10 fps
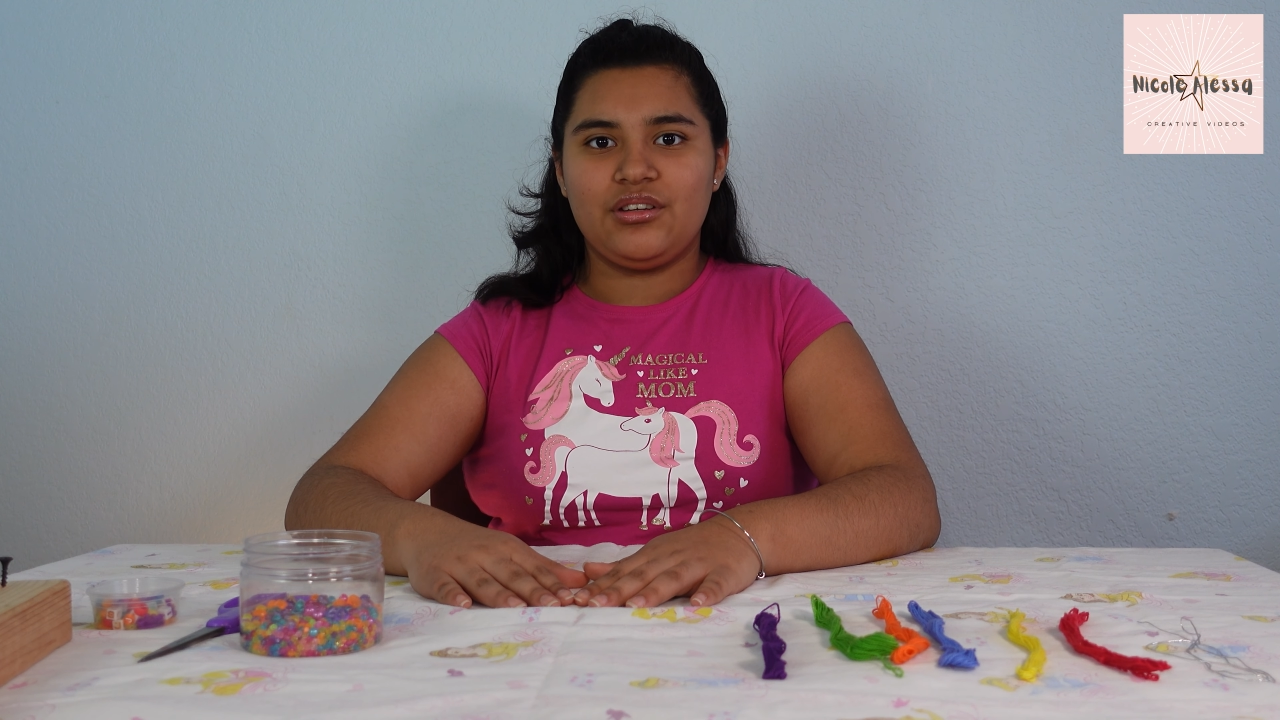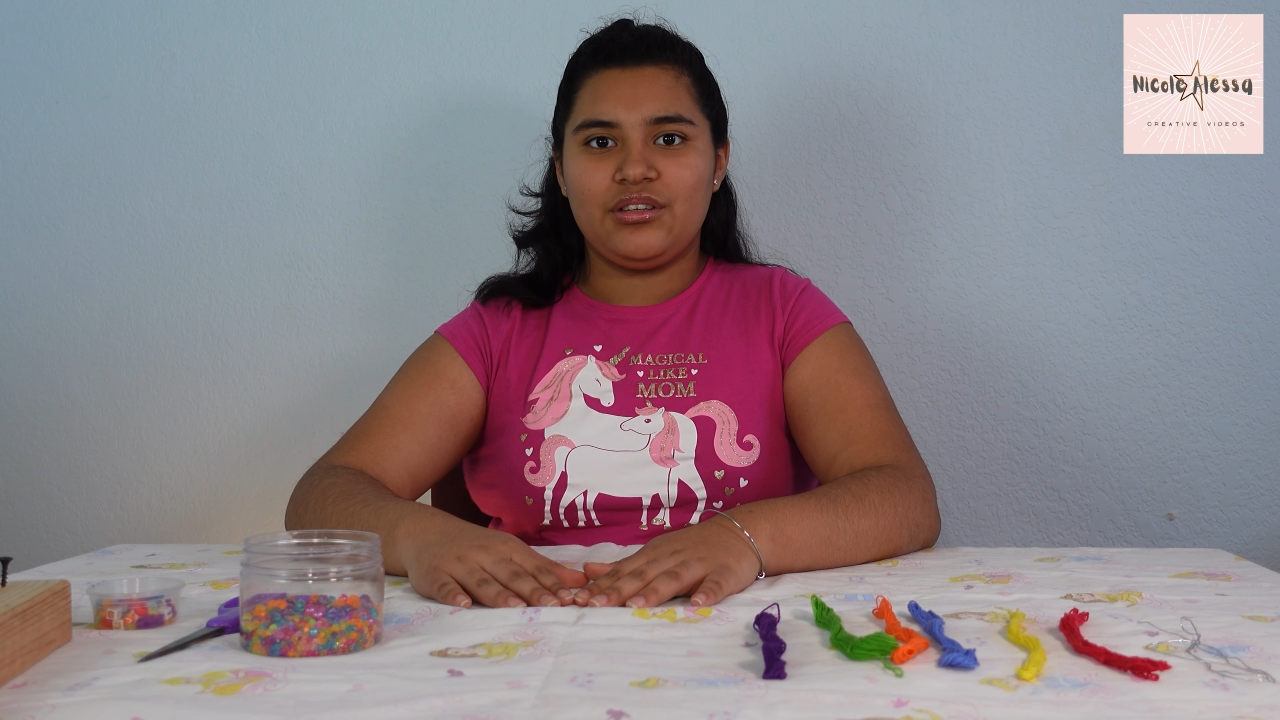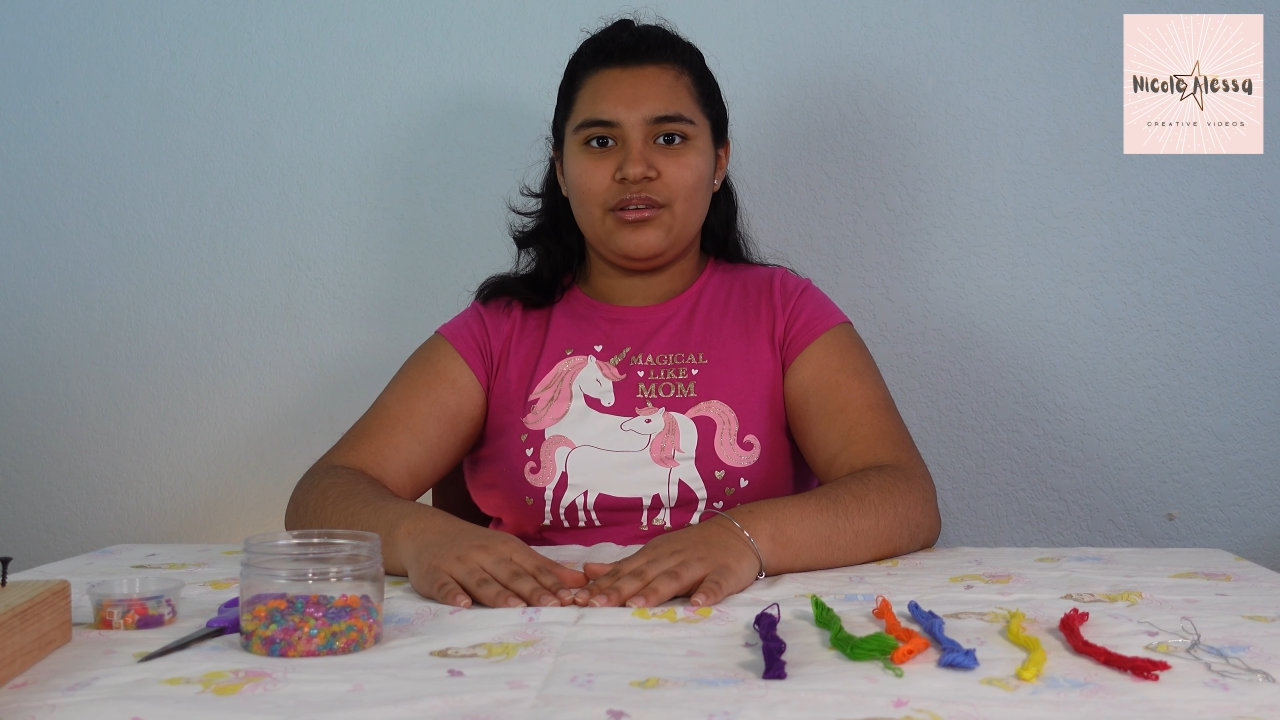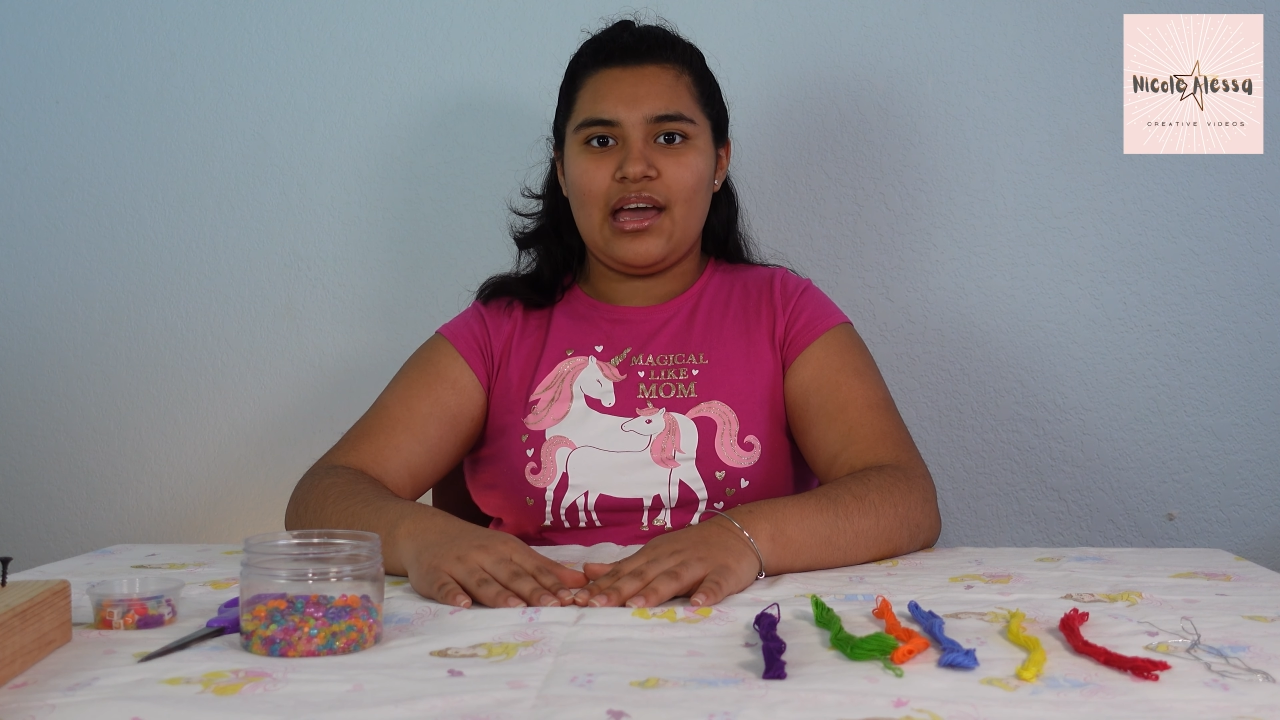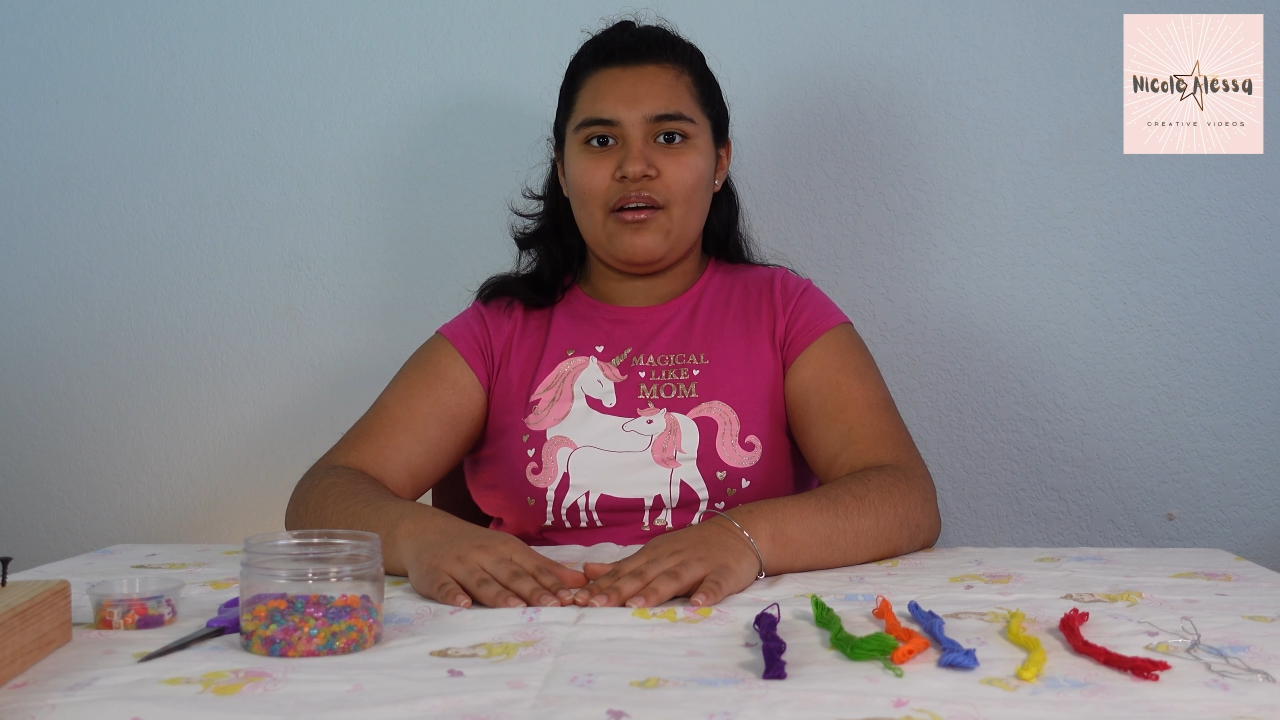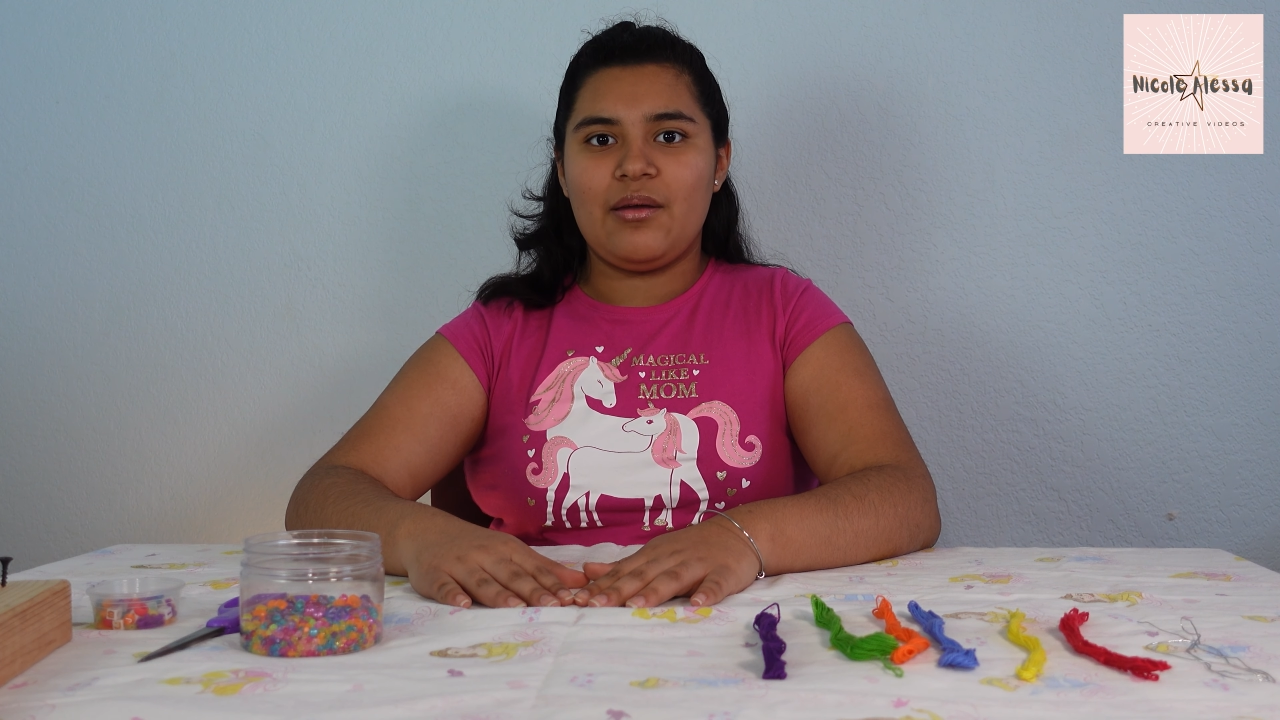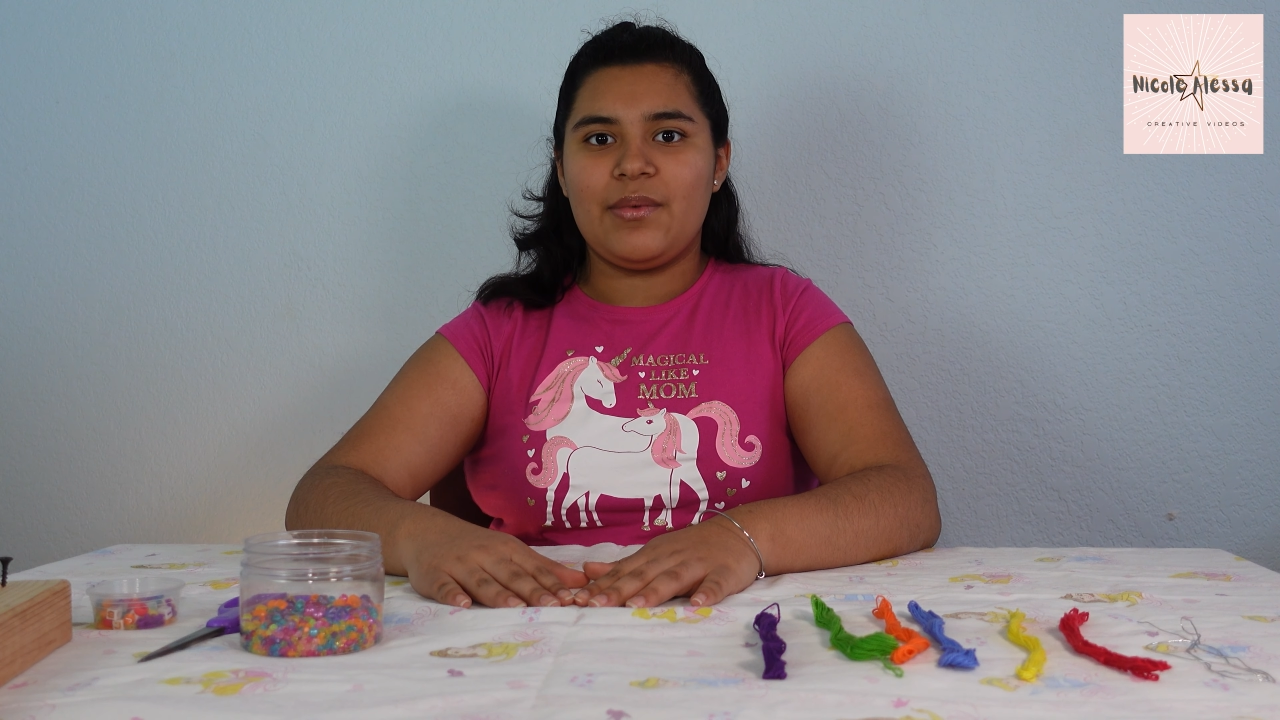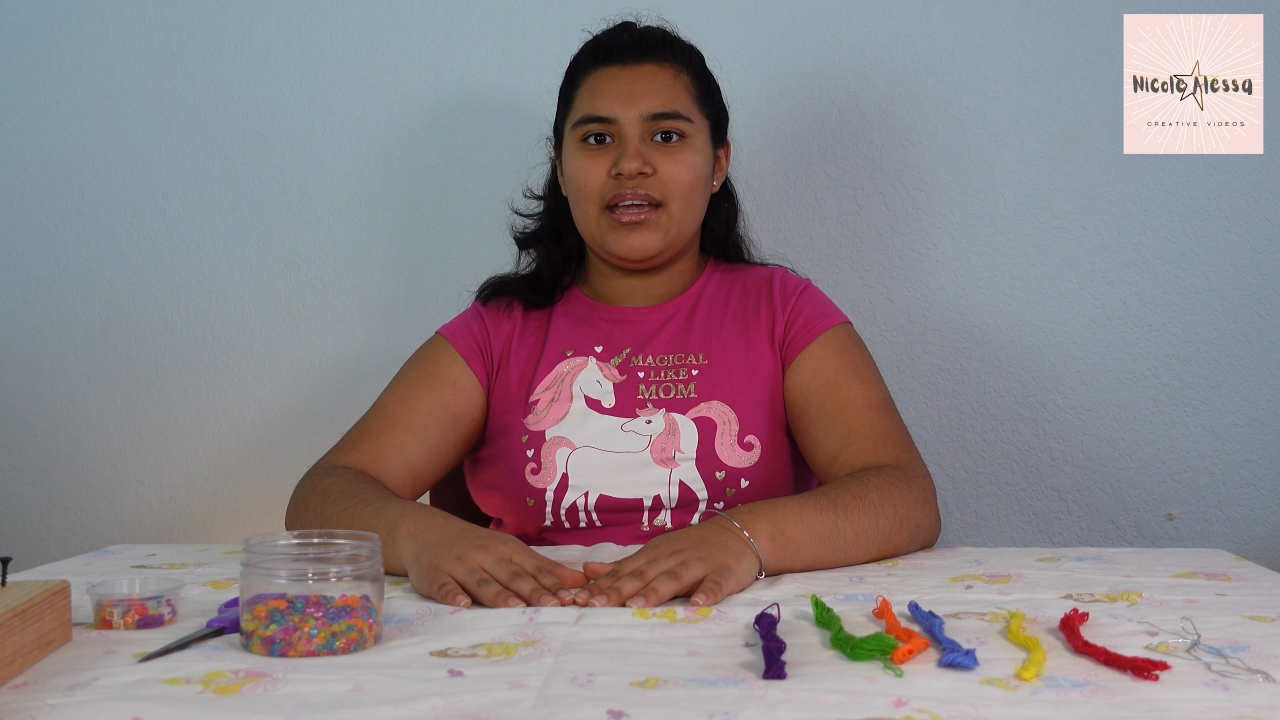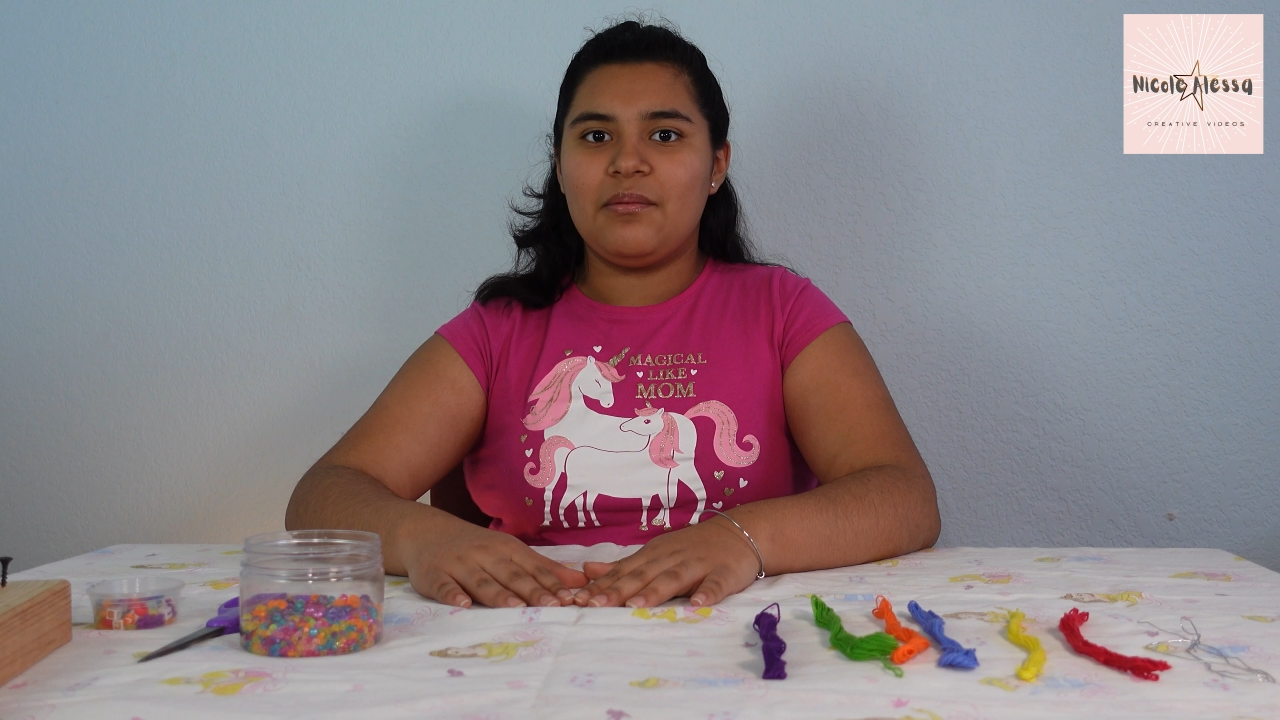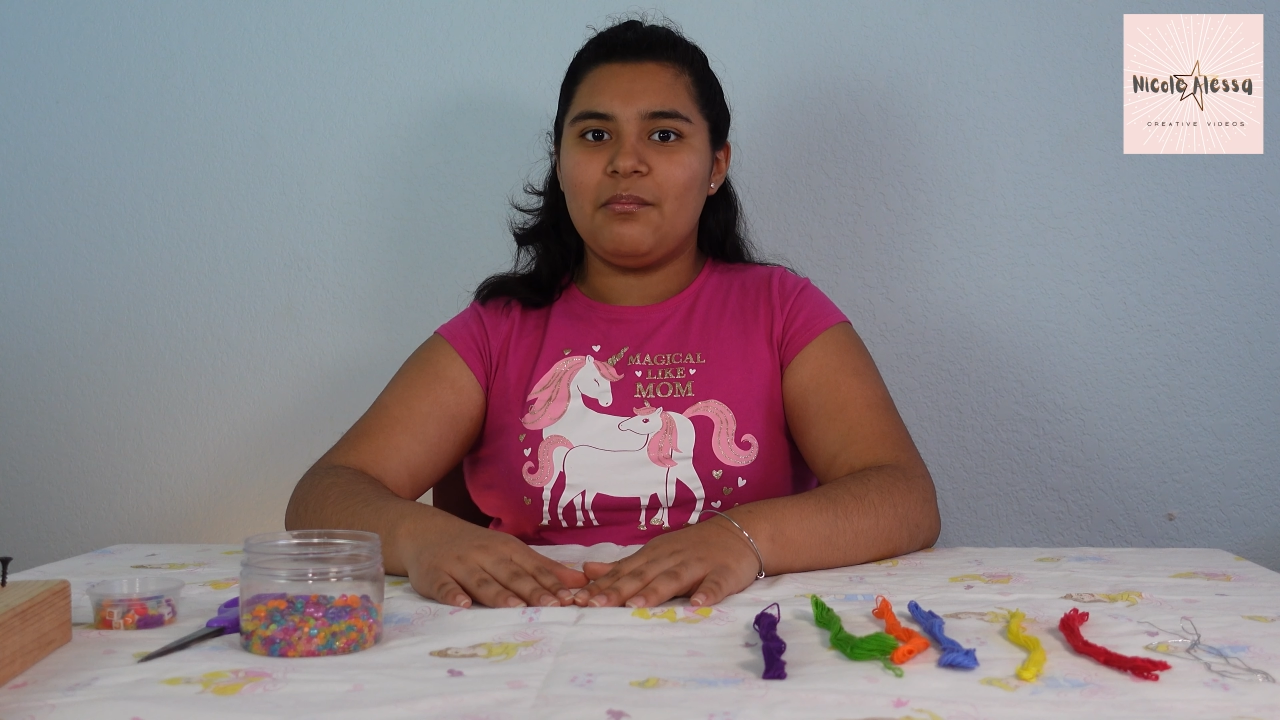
you how I make